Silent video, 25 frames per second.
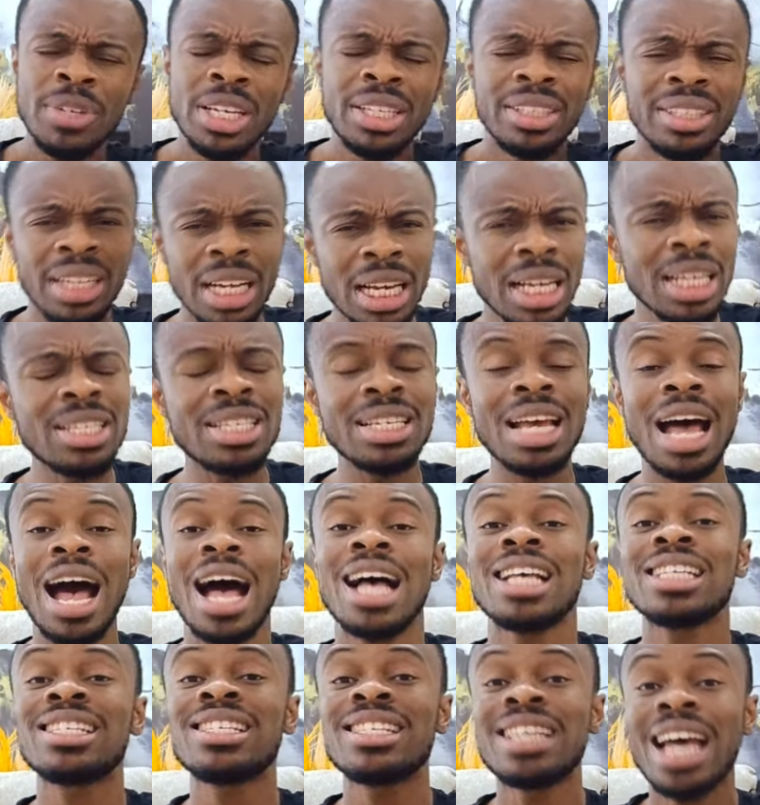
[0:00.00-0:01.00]
These
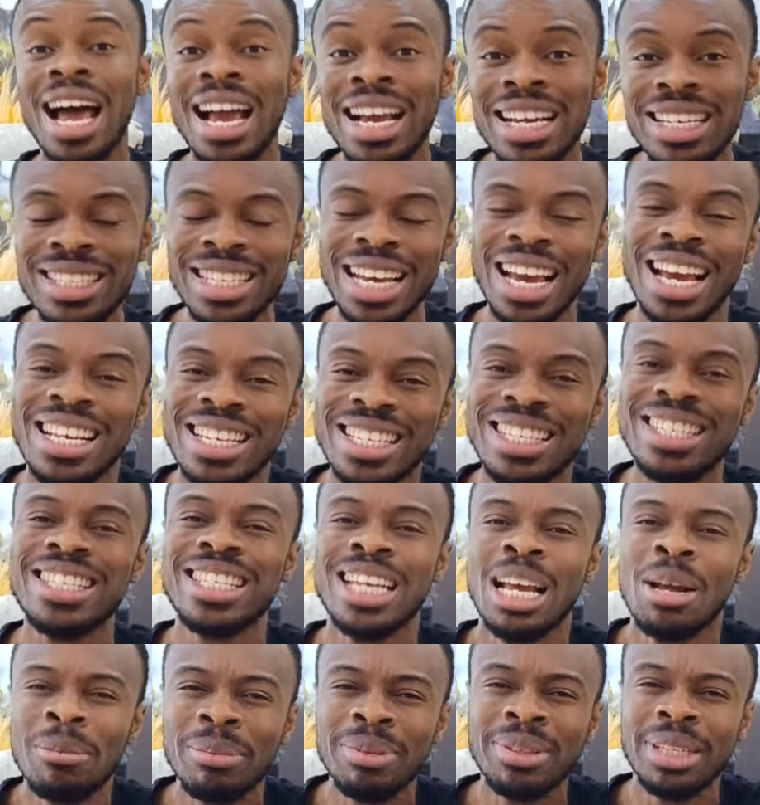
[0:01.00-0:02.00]
are signs and
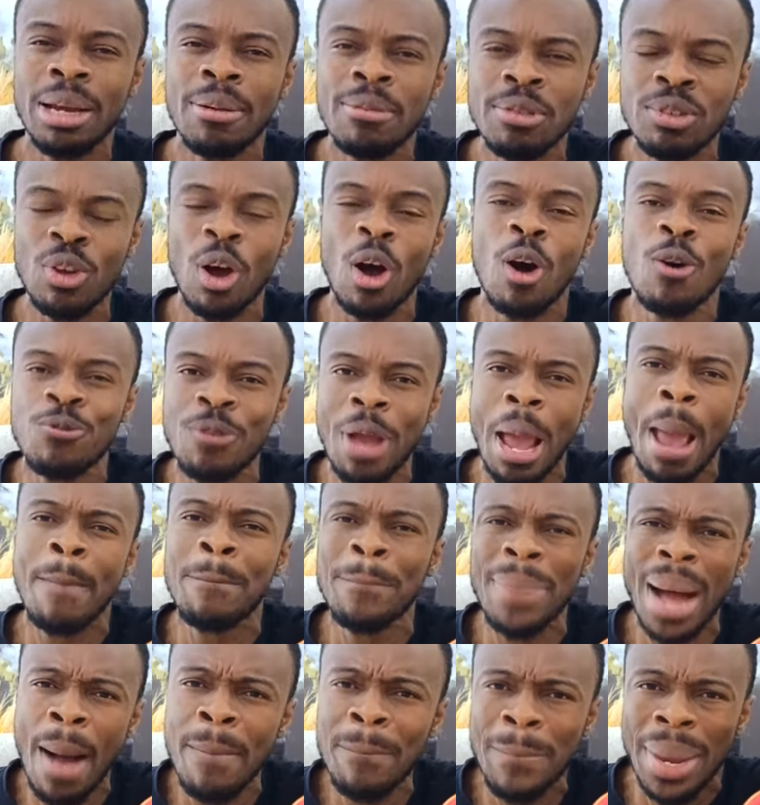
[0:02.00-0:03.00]
symptoms of a
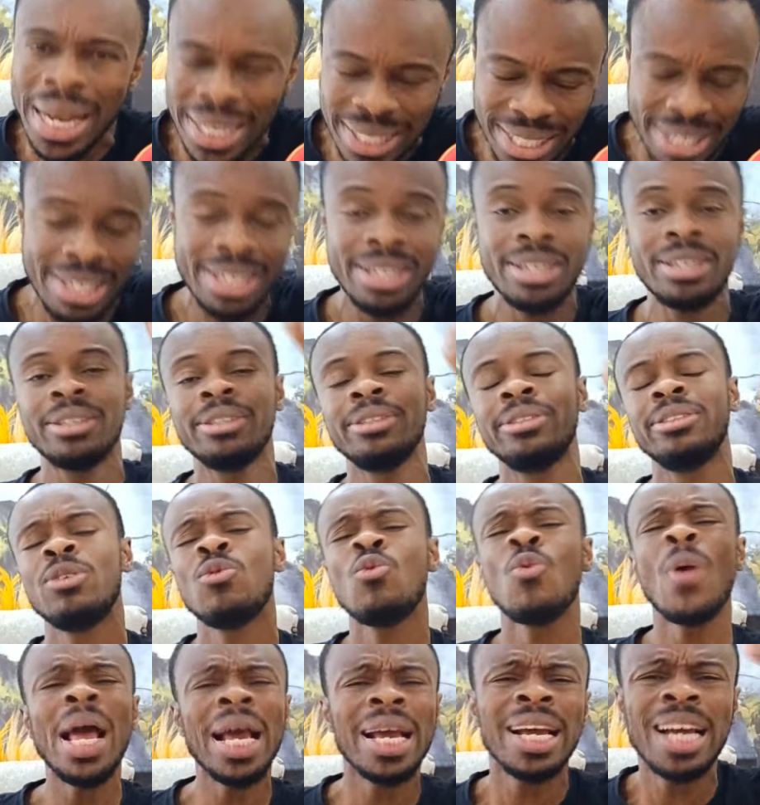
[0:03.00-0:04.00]
puppet.
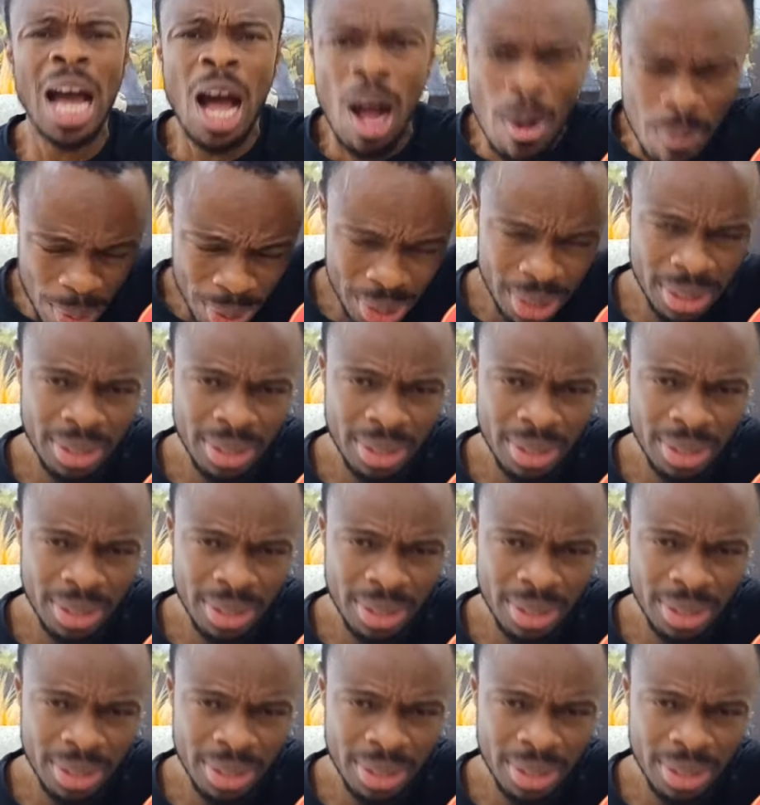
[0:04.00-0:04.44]
Wake up.